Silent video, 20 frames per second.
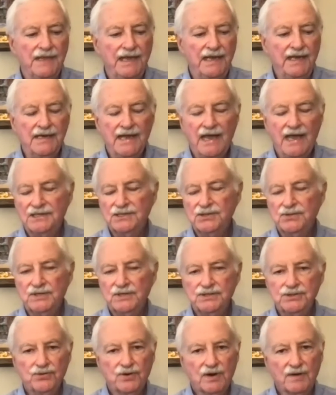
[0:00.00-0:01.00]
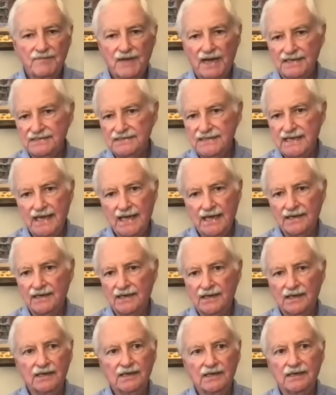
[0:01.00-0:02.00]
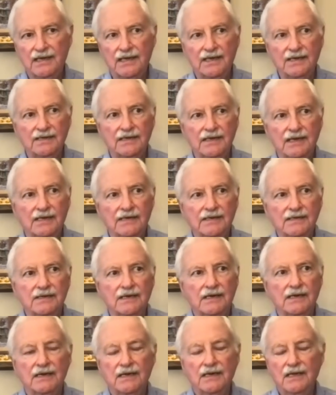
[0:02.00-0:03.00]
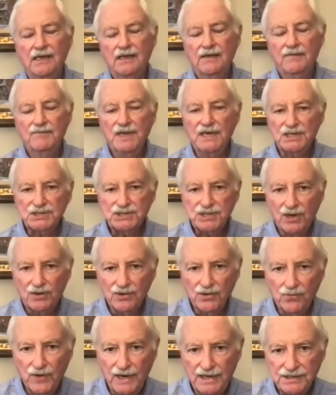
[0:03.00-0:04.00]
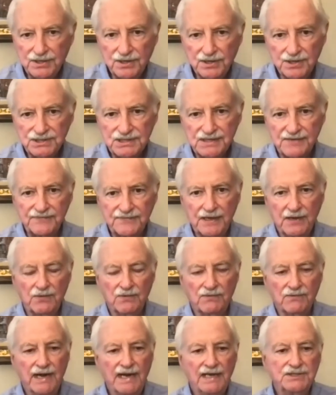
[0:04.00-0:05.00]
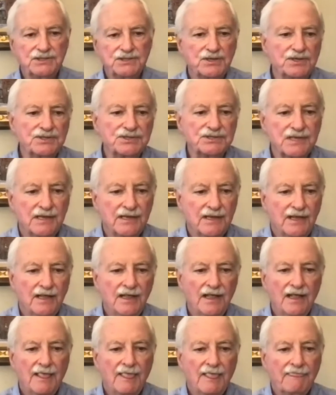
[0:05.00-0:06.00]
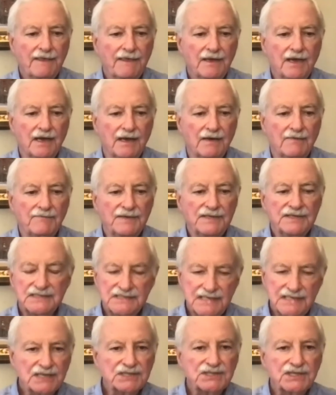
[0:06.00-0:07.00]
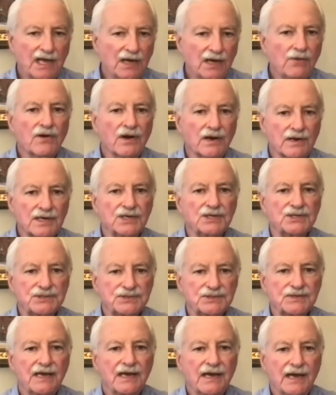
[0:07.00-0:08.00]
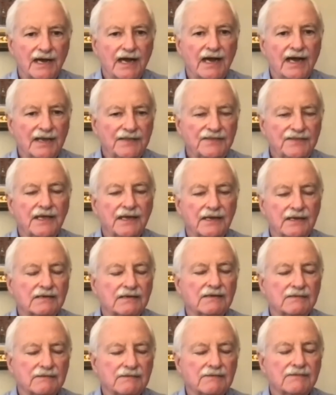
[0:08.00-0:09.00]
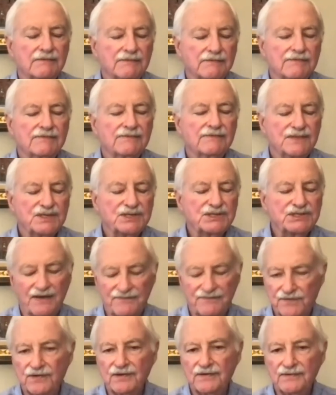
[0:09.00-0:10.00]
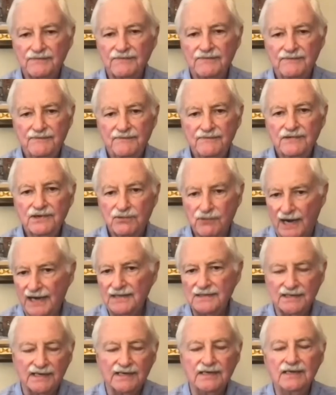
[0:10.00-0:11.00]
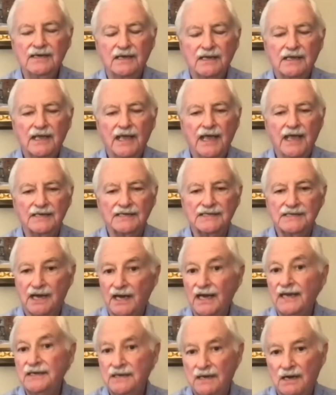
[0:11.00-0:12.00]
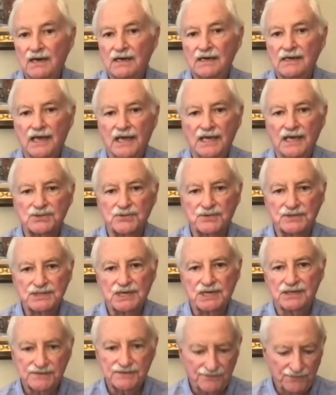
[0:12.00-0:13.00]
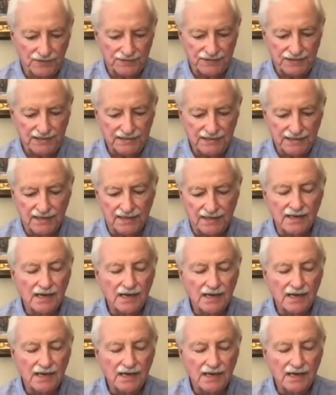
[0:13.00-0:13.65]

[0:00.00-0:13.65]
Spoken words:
had to endure Montana and Minnesota winters if they were ranchers. But the textile workers, I think, suffered greatly and died young as a result of what they did.